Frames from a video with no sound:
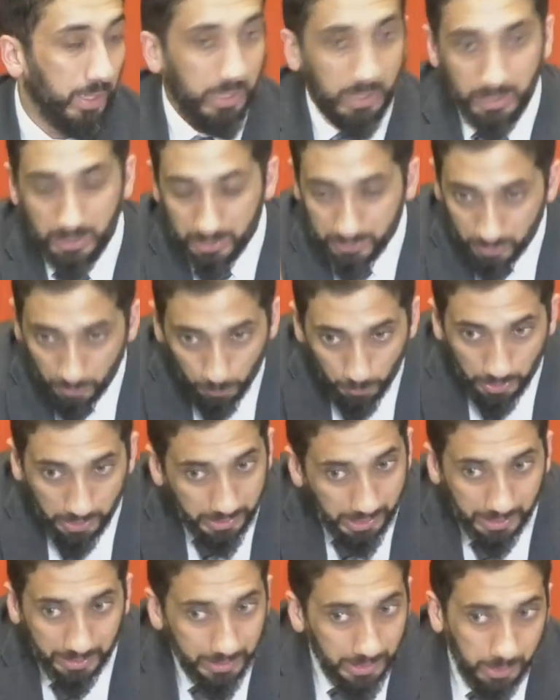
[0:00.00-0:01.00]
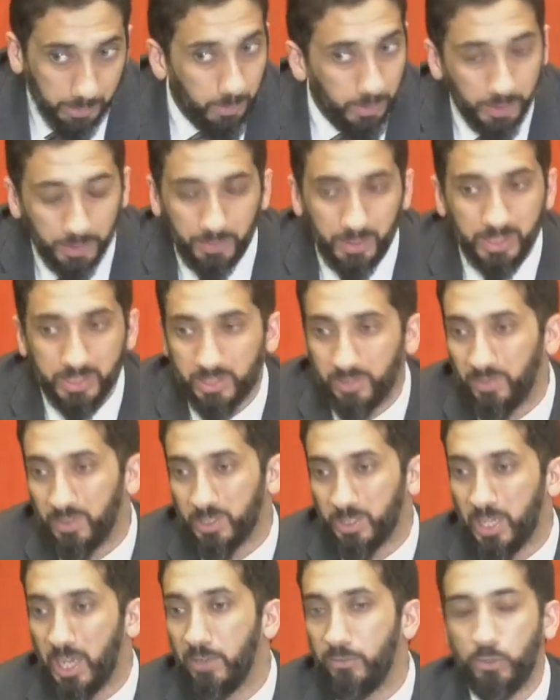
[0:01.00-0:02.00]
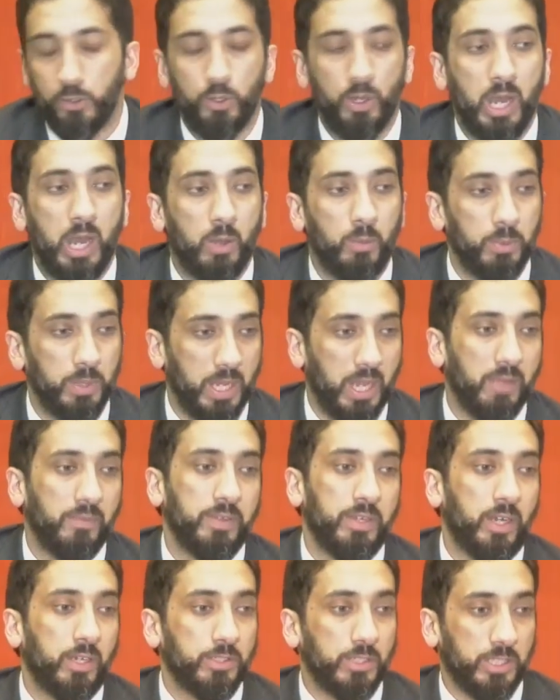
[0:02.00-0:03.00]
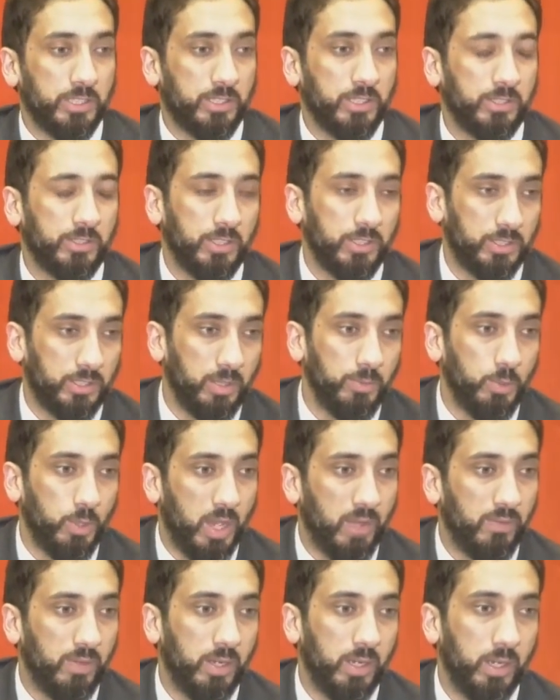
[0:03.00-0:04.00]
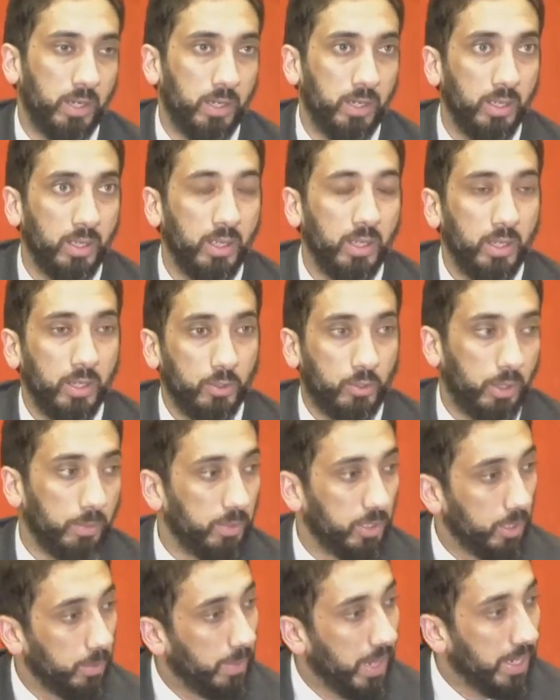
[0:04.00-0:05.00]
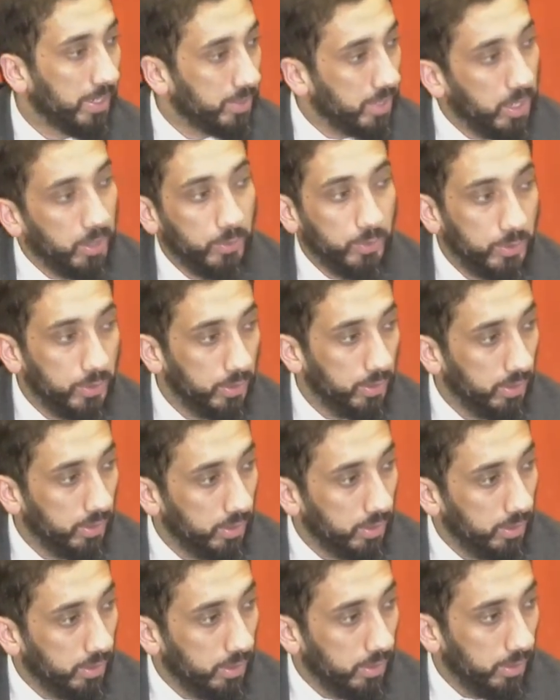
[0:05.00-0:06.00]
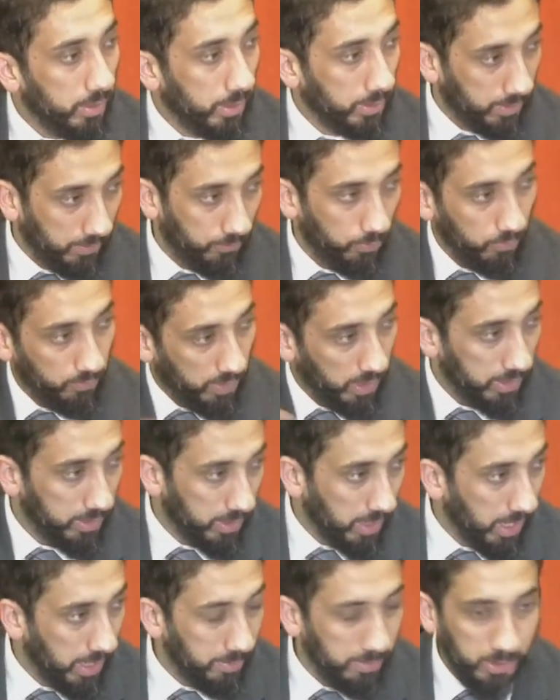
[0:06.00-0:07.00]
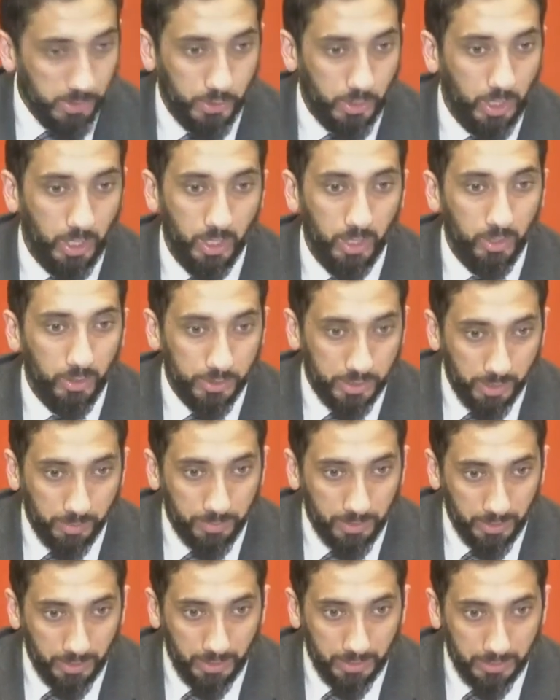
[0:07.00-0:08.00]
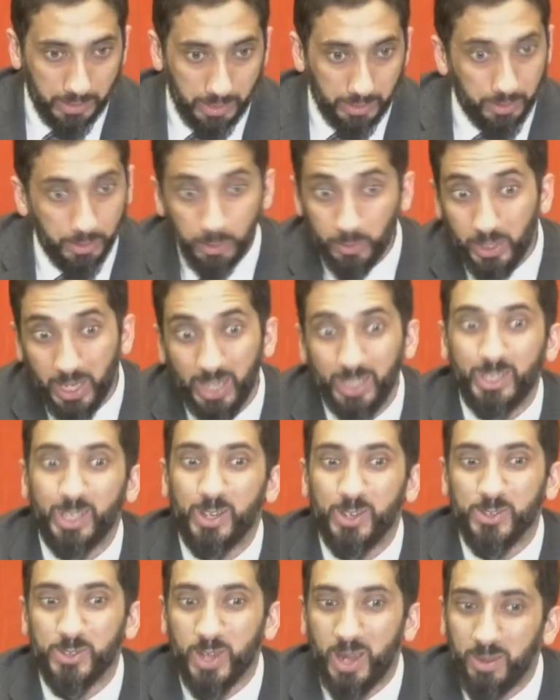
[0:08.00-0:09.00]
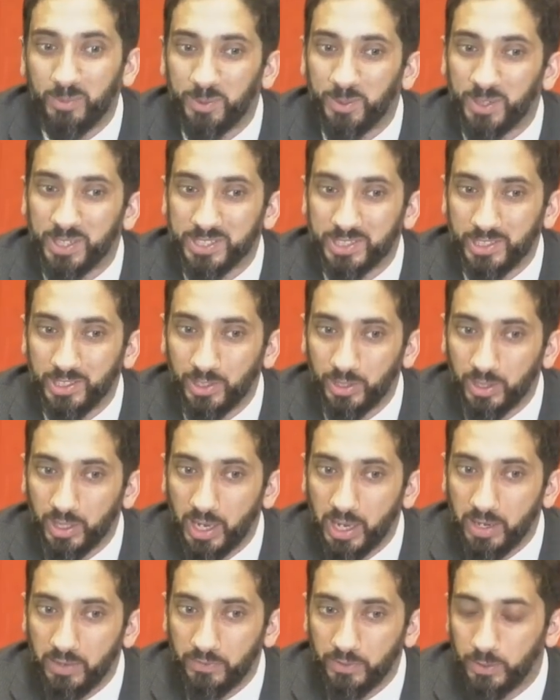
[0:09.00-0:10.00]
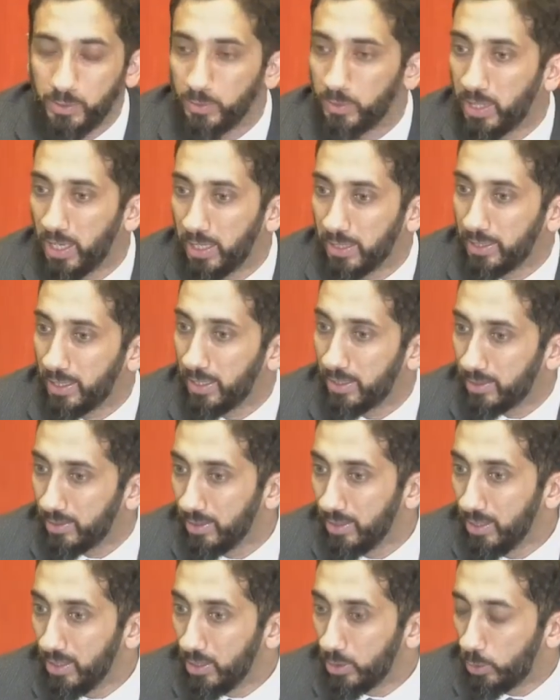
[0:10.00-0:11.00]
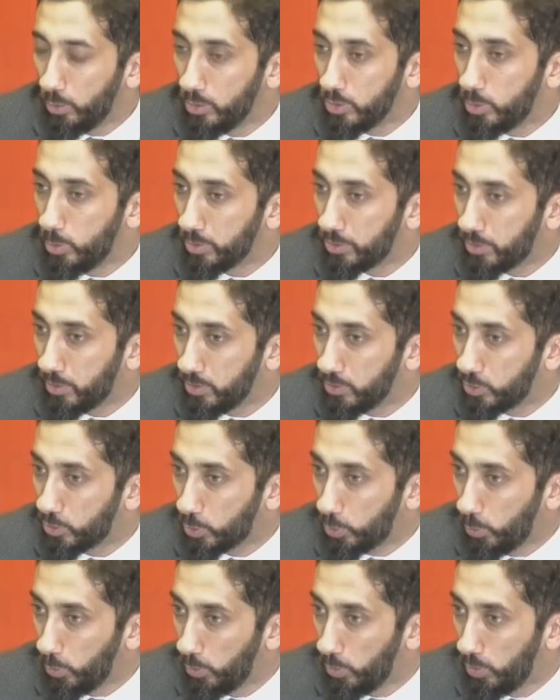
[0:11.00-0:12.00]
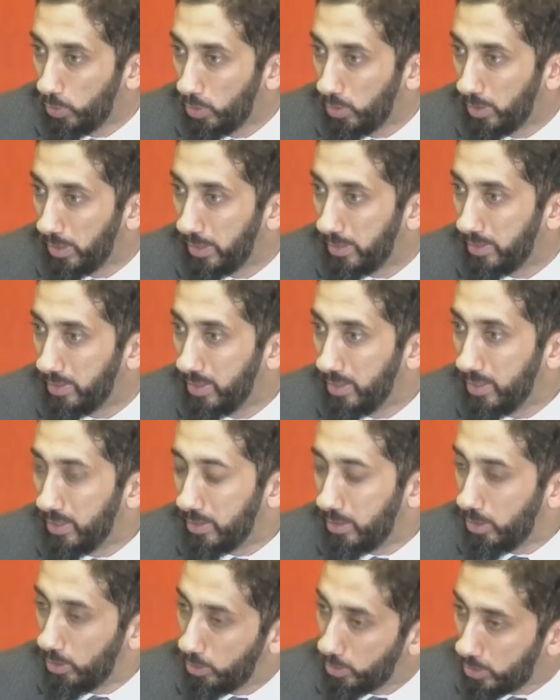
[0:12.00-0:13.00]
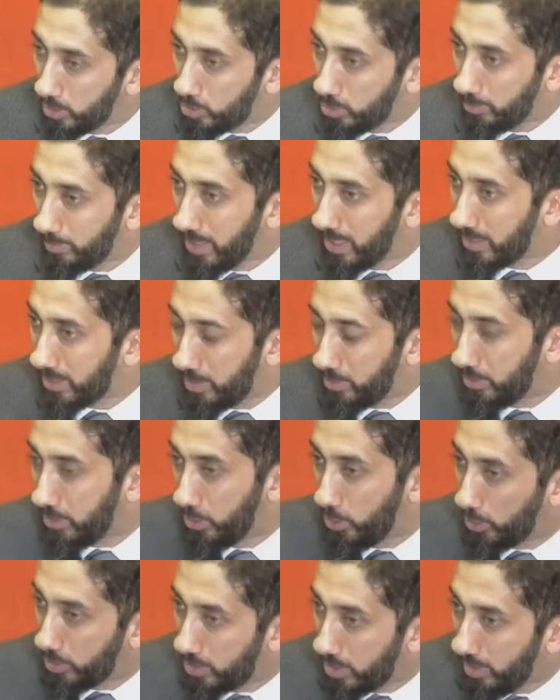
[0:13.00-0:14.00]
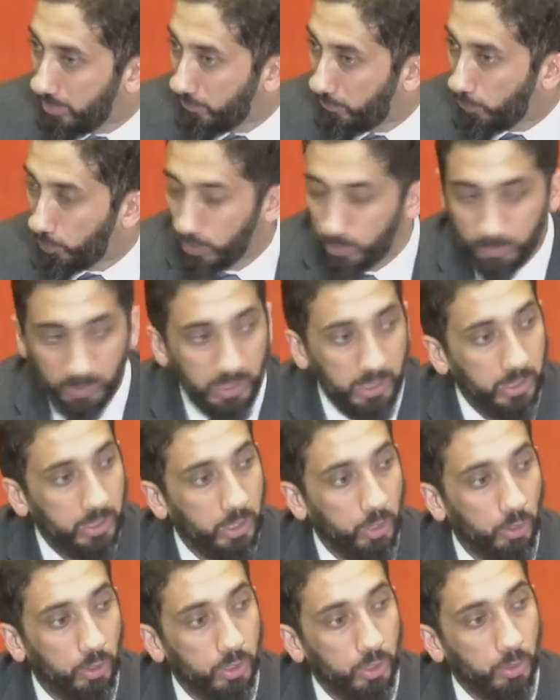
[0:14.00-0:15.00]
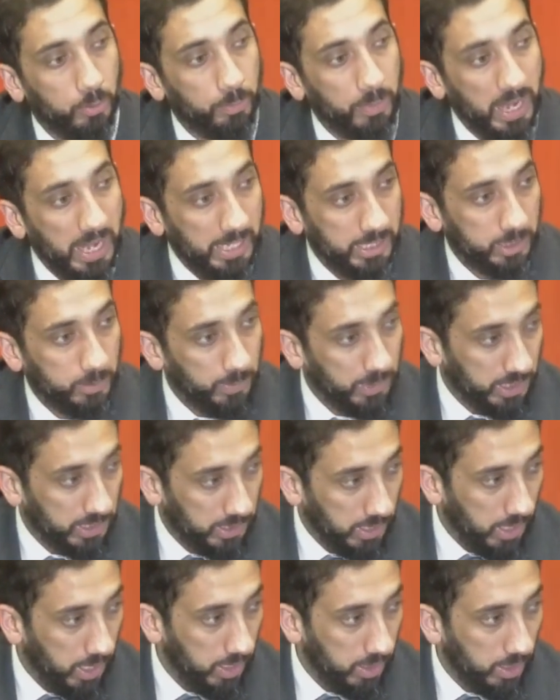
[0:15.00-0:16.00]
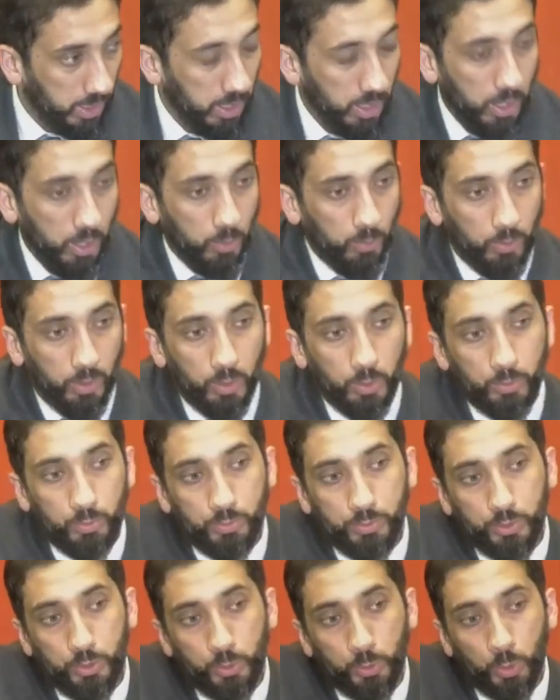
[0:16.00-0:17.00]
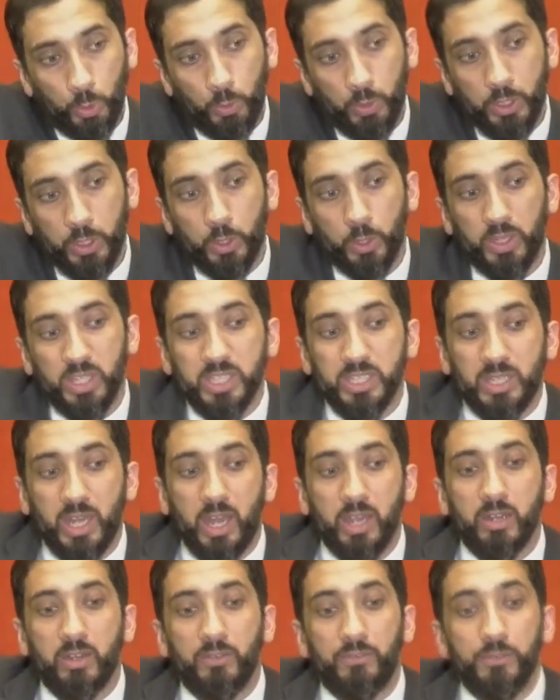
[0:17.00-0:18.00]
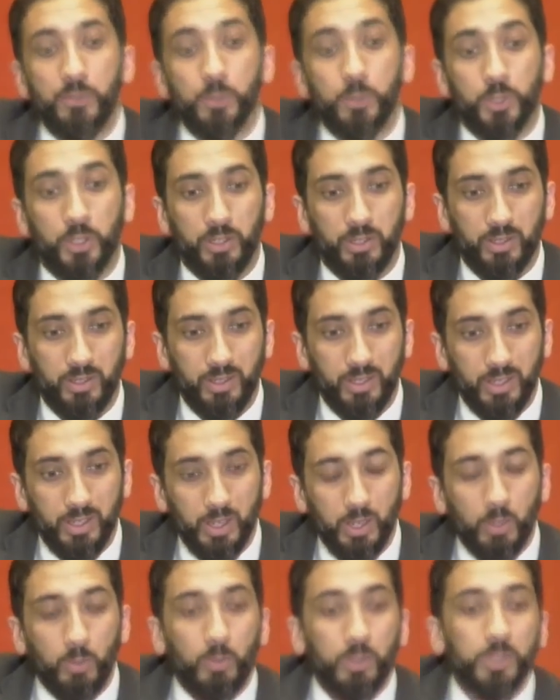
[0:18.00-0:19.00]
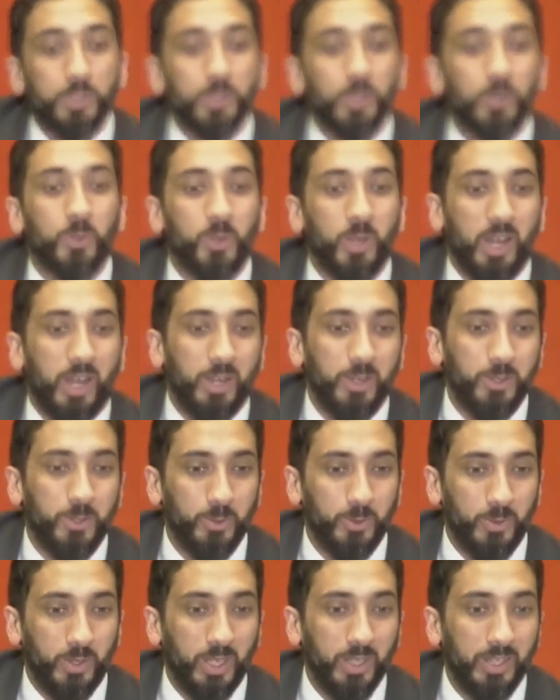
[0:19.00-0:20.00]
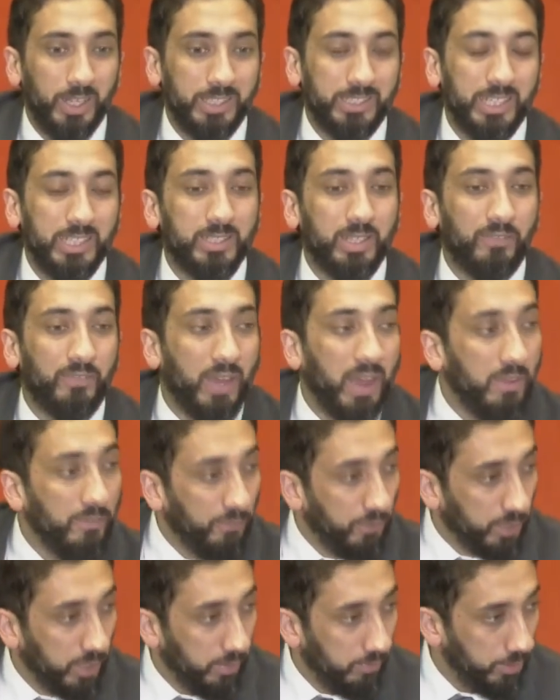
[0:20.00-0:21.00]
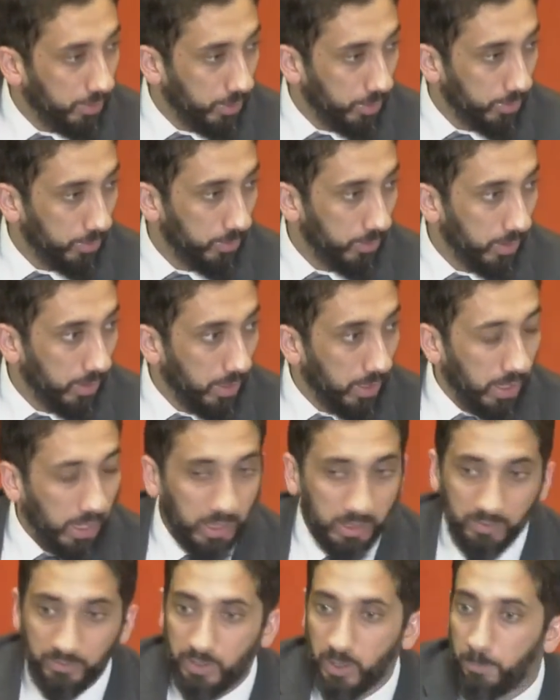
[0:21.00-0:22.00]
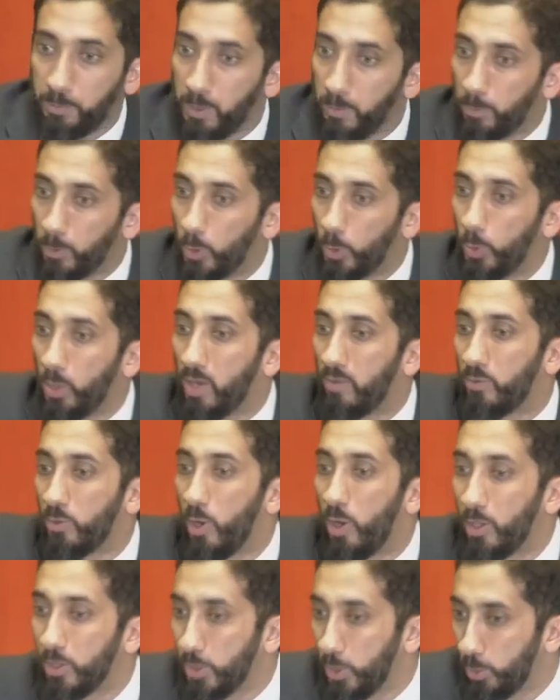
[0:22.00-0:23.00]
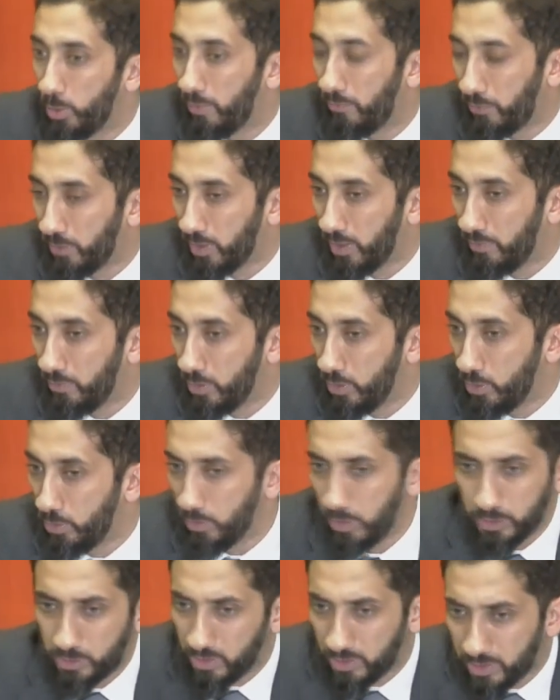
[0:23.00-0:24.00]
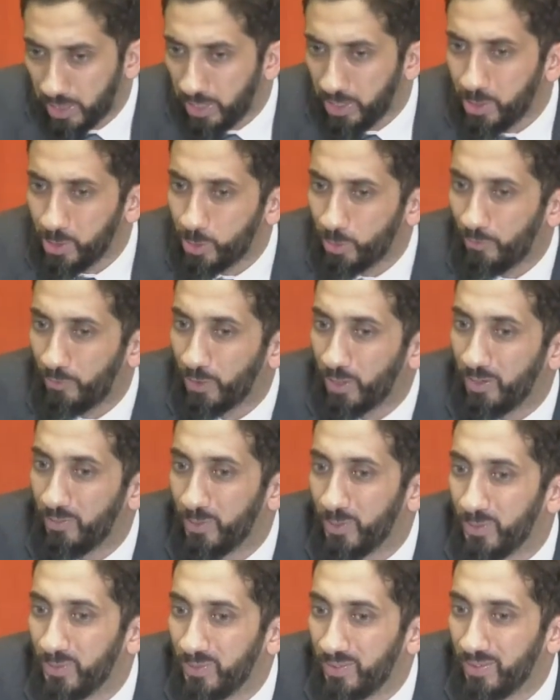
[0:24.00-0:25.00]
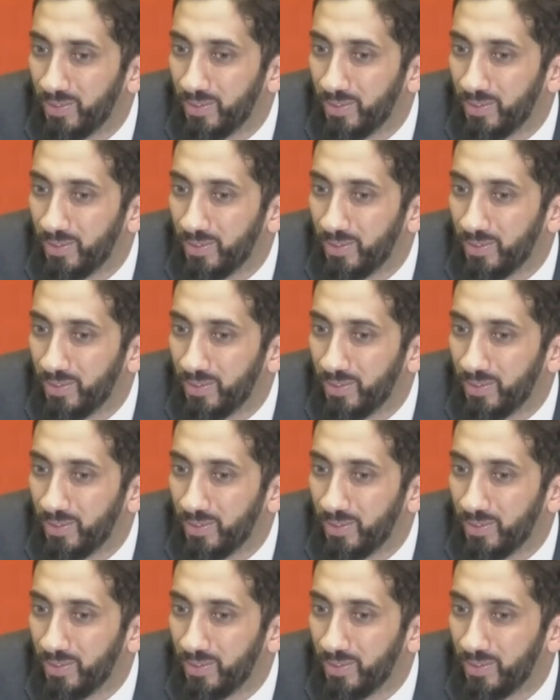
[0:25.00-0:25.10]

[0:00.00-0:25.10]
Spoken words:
He doesn't wear that label the rest of his life. You know how we have in our justice system, you have a criminal background? Like if you've done time in jail or something like that, and you can't get a job the rest of your life, and you can't get go into a certain school, and they'll look at your background, and you're done for. I mean, your past mistake will ruin your entire future. What does the Quran do? Allah says, if I've forgiven you, and if the people who have wronged you have forgiven you, then society should forgive you.